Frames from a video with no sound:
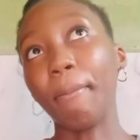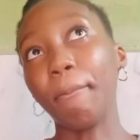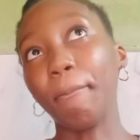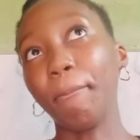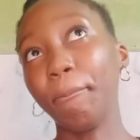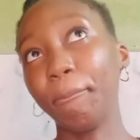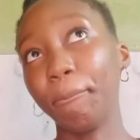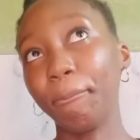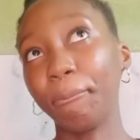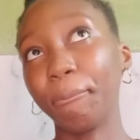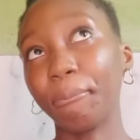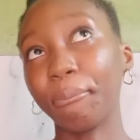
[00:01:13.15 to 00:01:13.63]

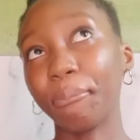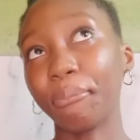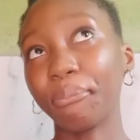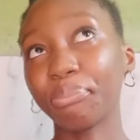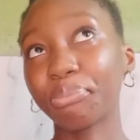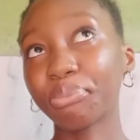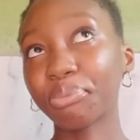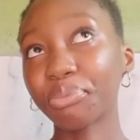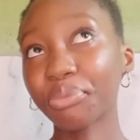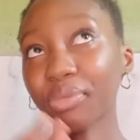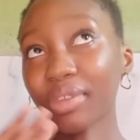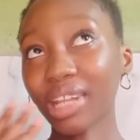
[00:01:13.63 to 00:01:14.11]

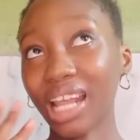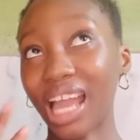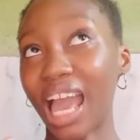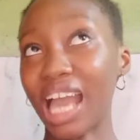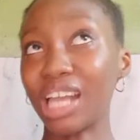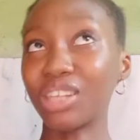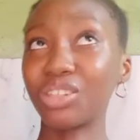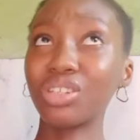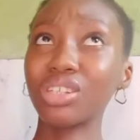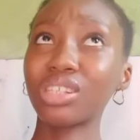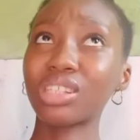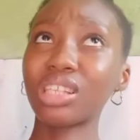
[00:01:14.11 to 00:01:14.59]

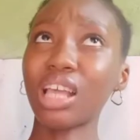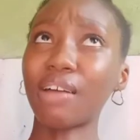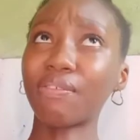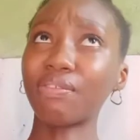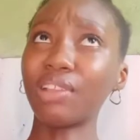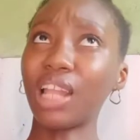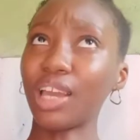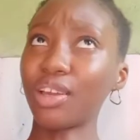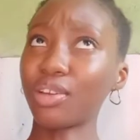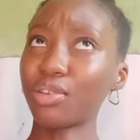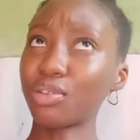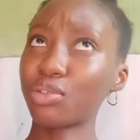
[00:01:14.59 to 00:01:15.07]
I just have
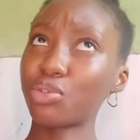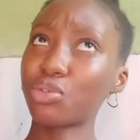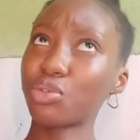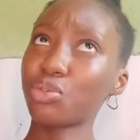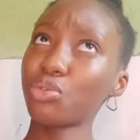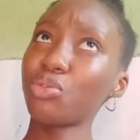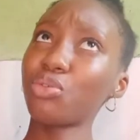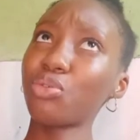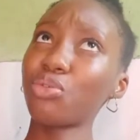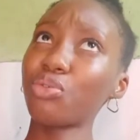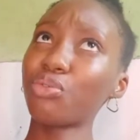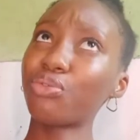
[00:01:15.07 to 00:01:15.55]
like
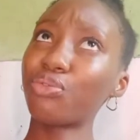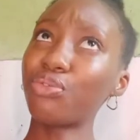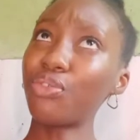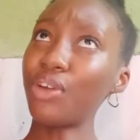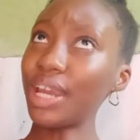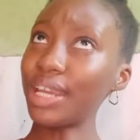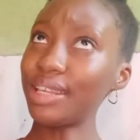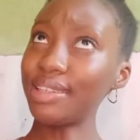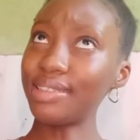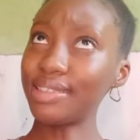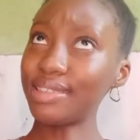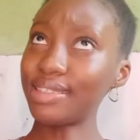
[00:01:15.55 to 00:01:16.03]
two
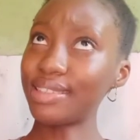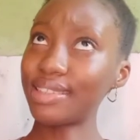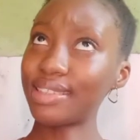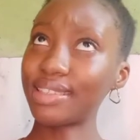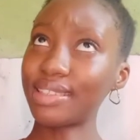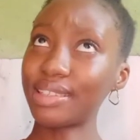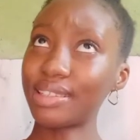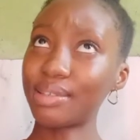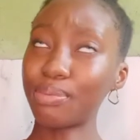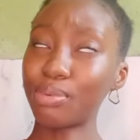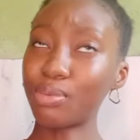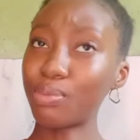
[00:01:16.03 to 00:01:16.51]

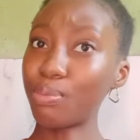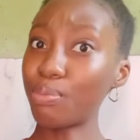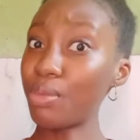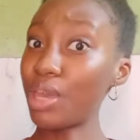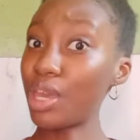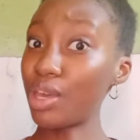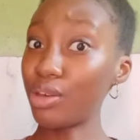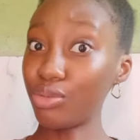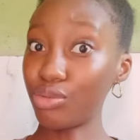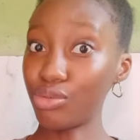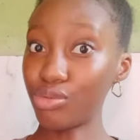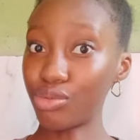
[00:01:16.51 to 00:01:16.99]
friends,
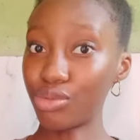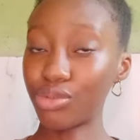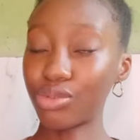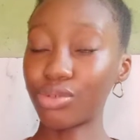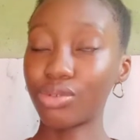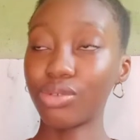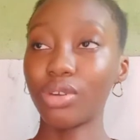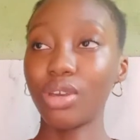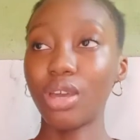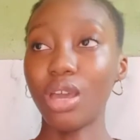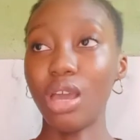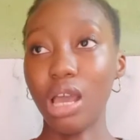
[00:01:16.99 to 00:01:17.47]

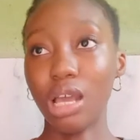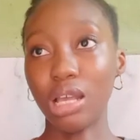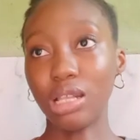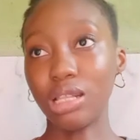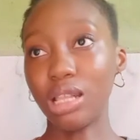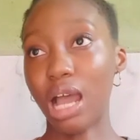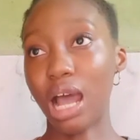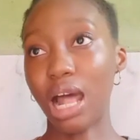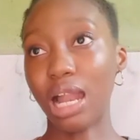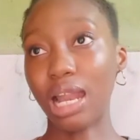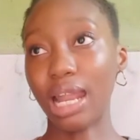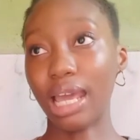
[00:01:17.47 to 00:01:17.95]
males,
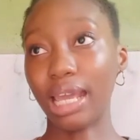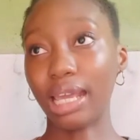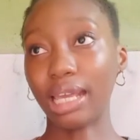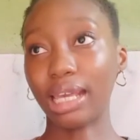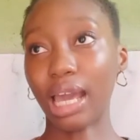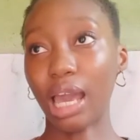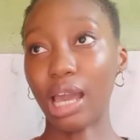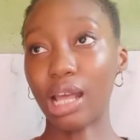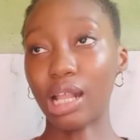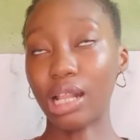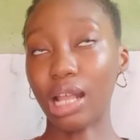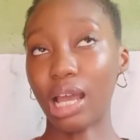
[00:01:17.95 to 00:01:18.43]

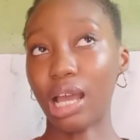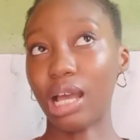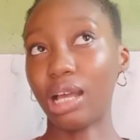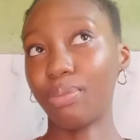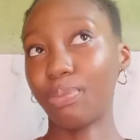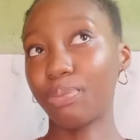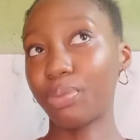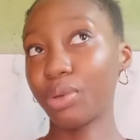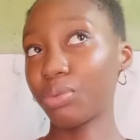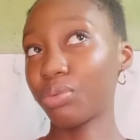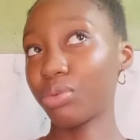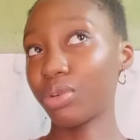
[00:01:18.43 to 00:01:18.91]
that
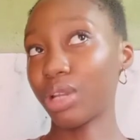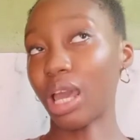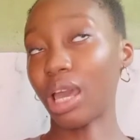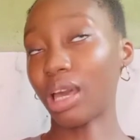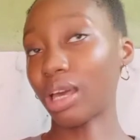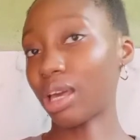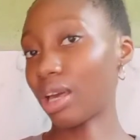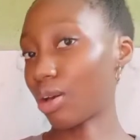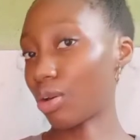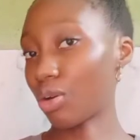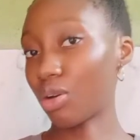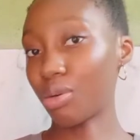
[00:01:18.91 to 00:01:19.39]
are people that
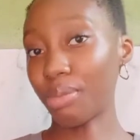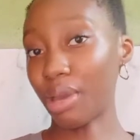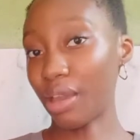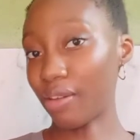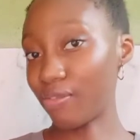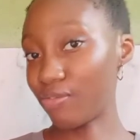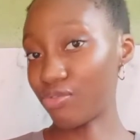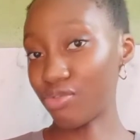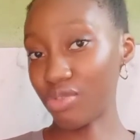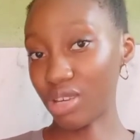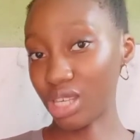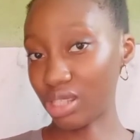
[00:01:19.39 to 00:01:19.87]
I can call my
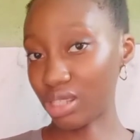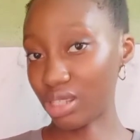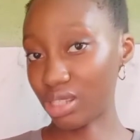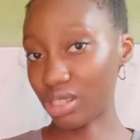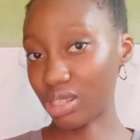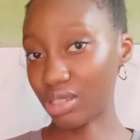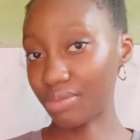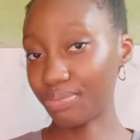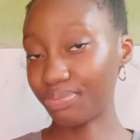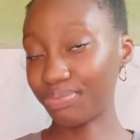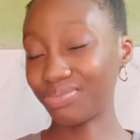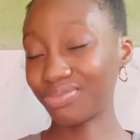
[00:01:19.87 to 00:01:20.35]
friends.